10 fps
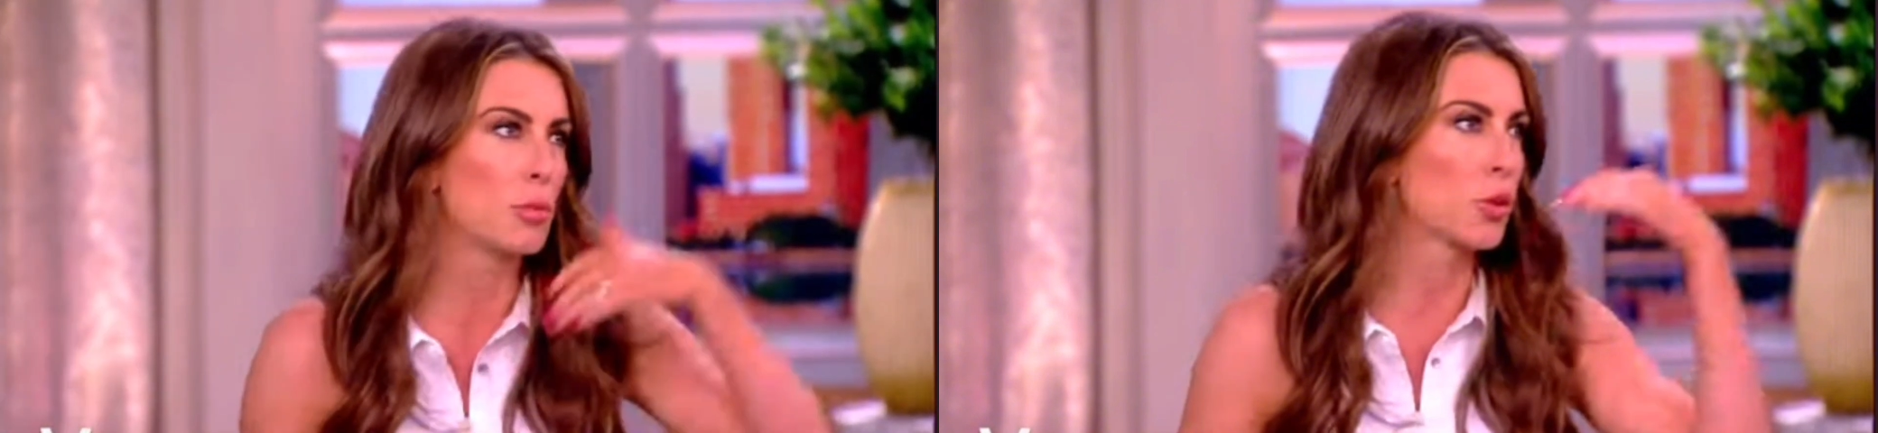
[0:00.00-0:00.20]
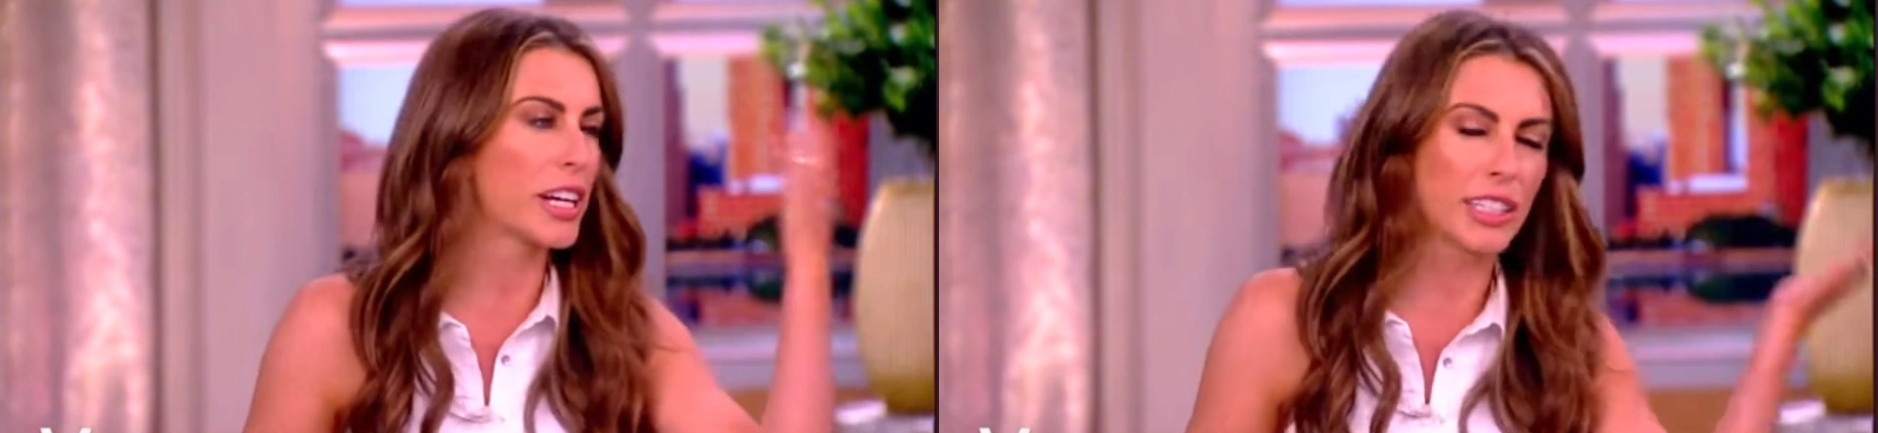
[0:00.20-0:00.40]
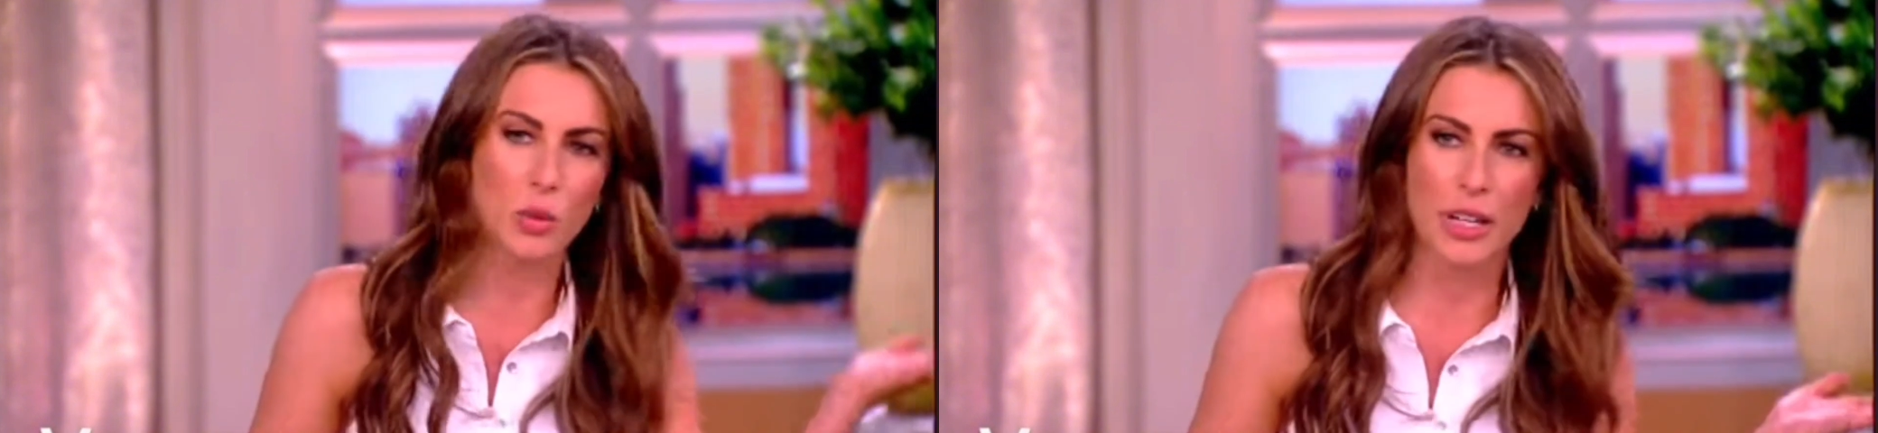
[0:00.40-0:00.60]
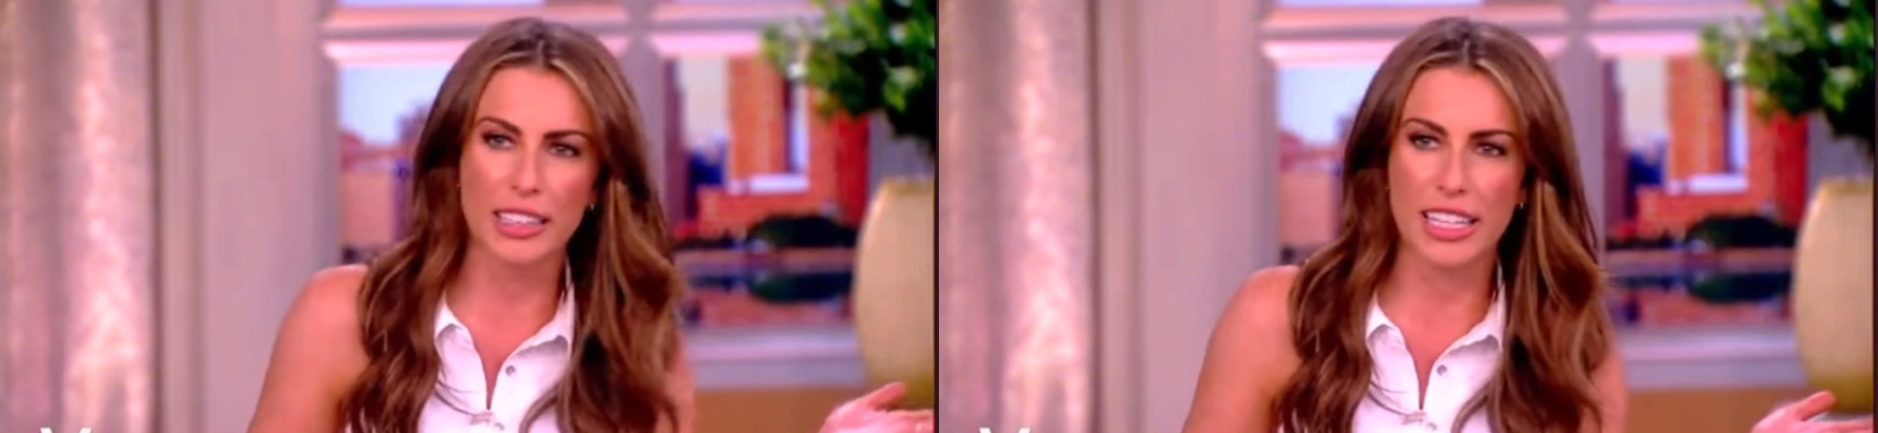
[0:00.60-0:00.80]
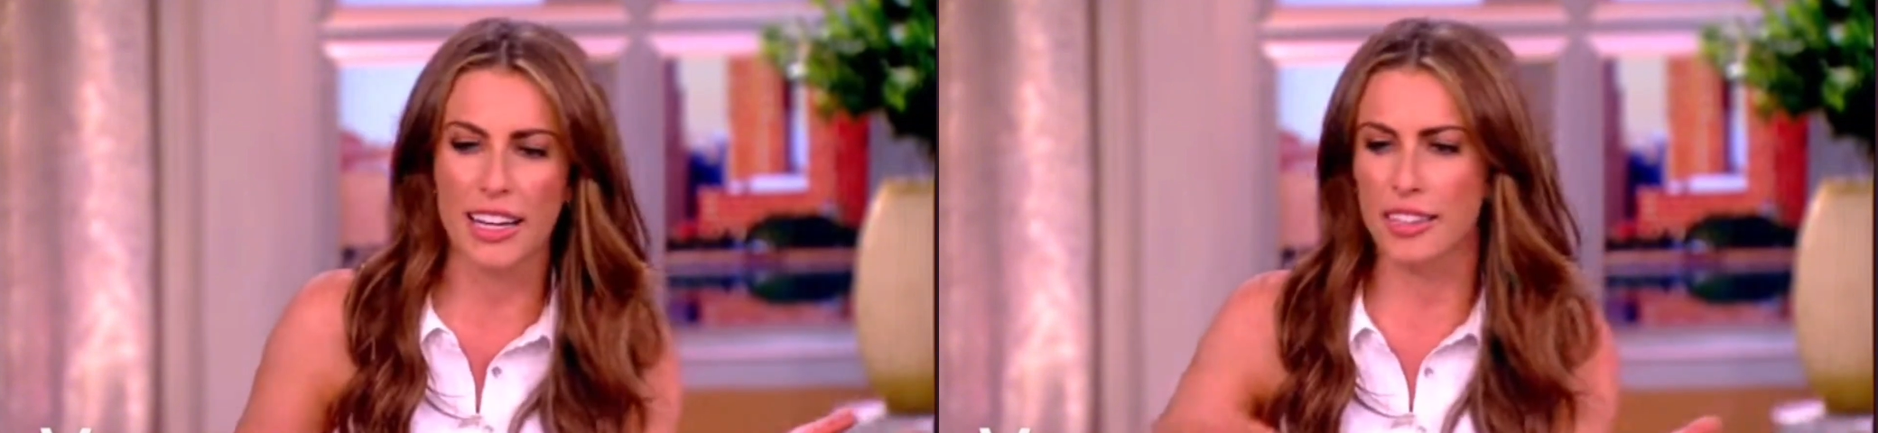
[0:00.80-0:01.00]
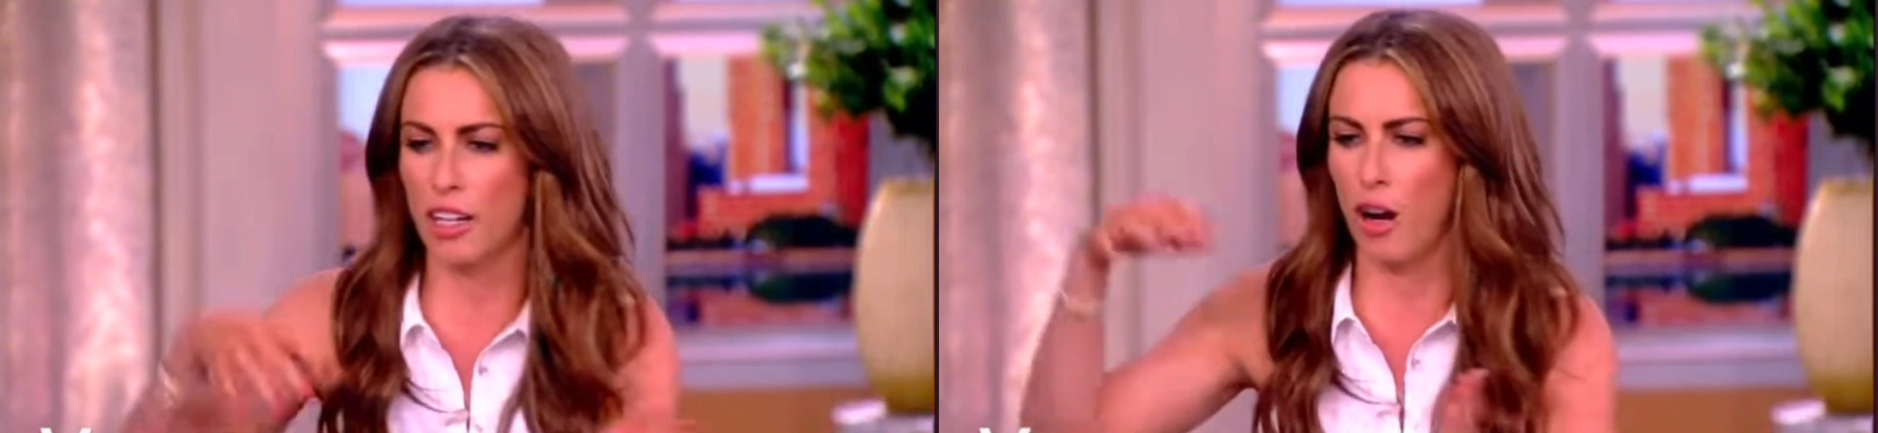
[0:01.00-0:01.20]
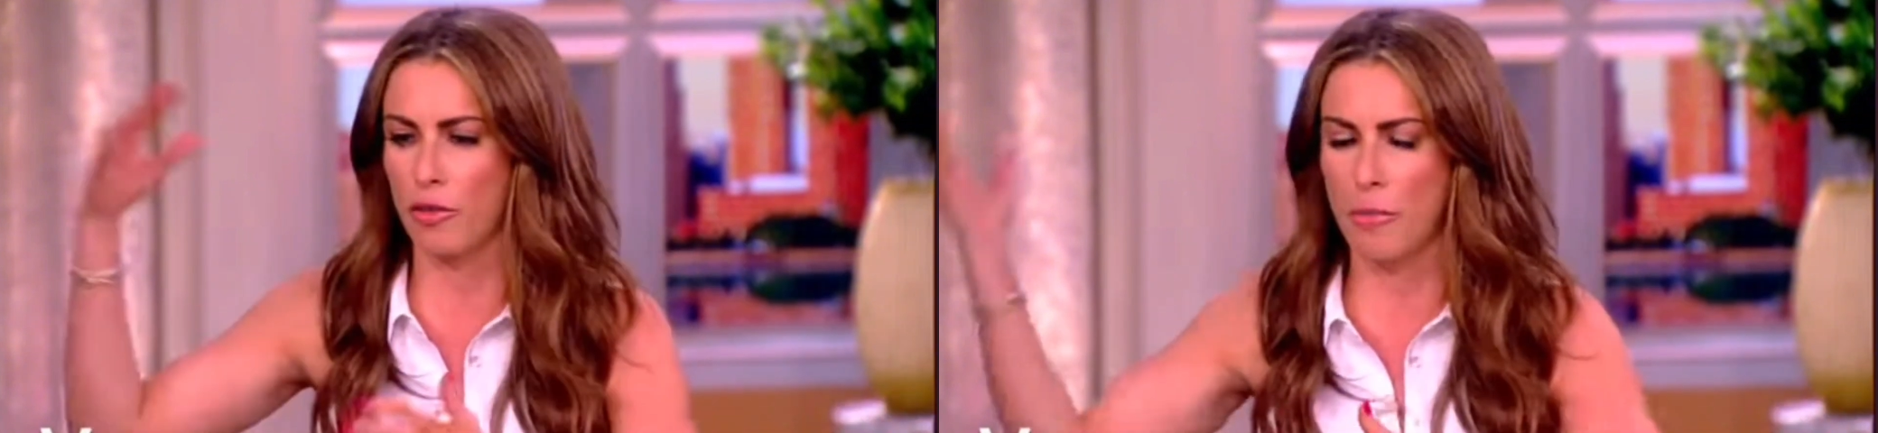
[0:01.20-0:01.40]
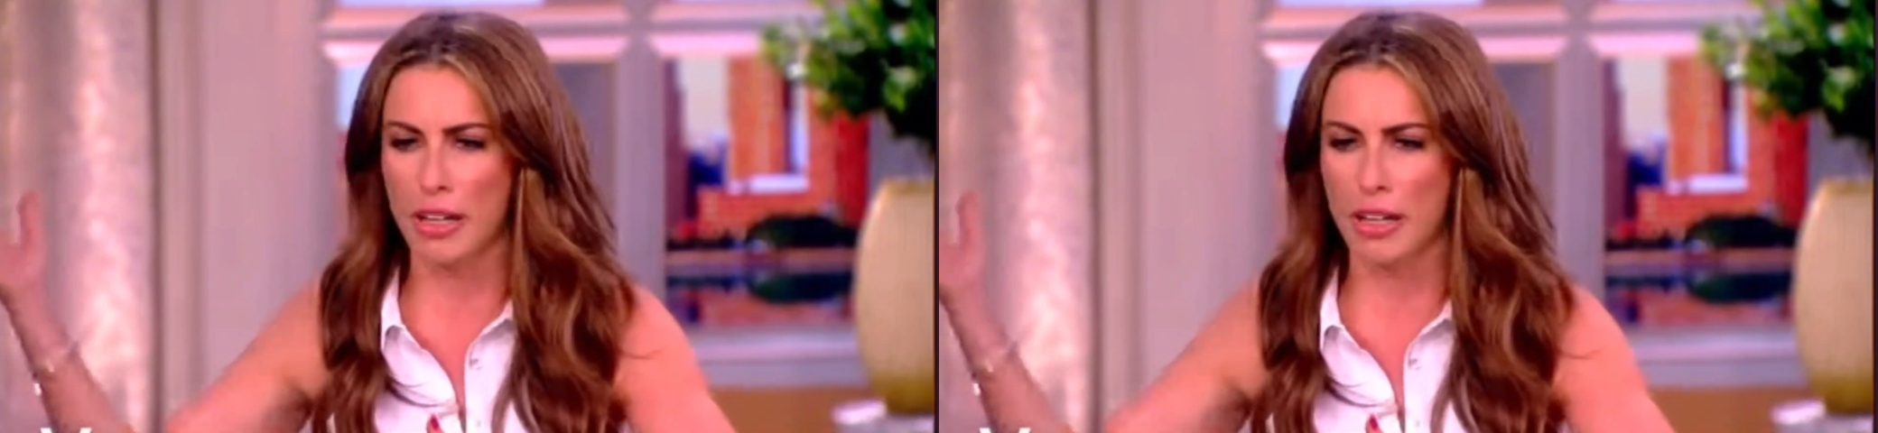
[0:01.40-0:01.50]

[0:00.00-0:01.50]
Marie Antoinette's head cut off,